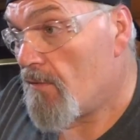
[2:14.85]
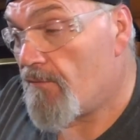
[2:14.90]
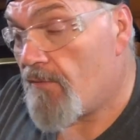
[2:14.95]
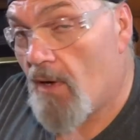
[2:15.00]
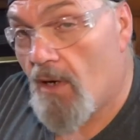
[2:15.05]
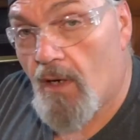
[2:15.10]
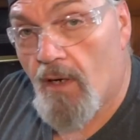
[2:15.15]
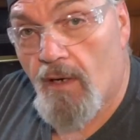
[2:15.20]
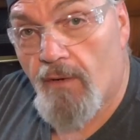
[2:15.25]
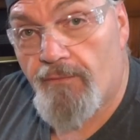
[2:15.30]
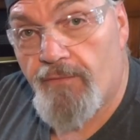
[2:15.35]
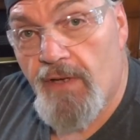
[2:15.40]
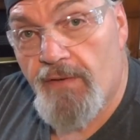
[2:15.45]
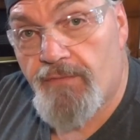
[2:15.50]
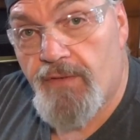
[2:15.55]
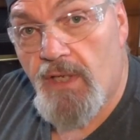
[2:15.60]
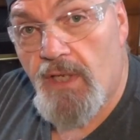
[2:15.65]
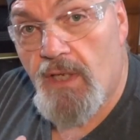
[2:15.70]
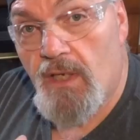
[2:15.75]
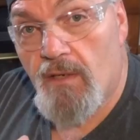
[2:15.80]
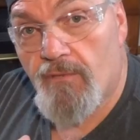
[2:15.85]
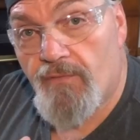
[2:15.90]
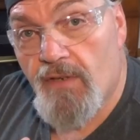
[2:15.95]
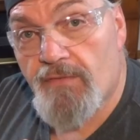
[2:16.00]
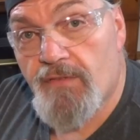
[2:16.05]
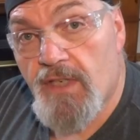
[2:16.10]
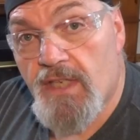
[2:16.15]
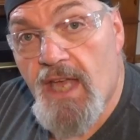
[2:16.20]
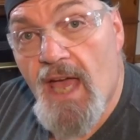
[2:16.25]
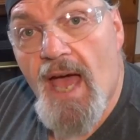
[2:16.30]
uh, 50,
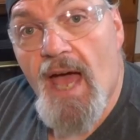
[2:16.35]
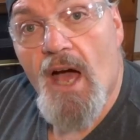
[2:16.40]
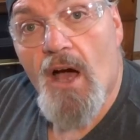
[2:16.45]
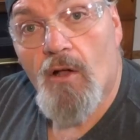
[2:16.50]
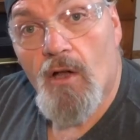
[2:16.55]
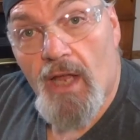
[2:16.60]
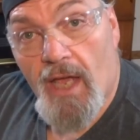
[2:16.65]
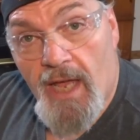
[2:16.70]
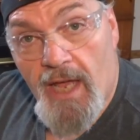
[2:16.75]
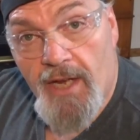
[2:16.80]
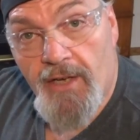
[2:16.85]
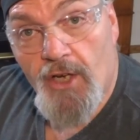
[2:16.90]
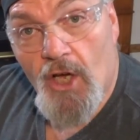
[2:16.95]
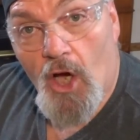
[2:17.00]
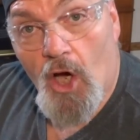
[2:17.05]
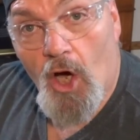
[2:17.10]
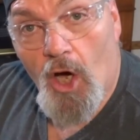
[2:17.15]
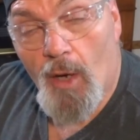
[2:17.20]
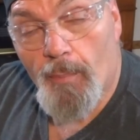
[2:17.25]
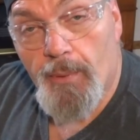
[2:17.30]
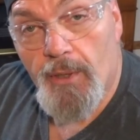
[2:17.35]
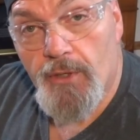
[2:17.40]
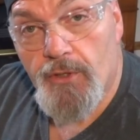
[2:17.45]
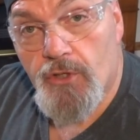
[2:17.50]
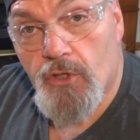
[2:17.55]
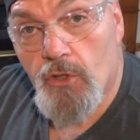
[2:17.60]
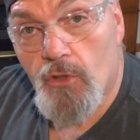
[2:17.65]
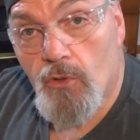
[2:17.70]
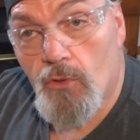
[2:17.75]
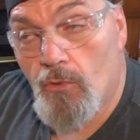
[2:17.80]
50 cal and up
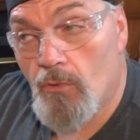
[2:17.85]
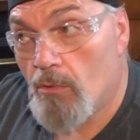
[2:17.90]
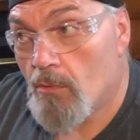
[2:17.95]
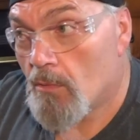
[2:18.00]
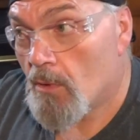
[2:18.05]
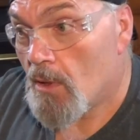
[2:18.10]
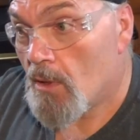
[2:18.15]
to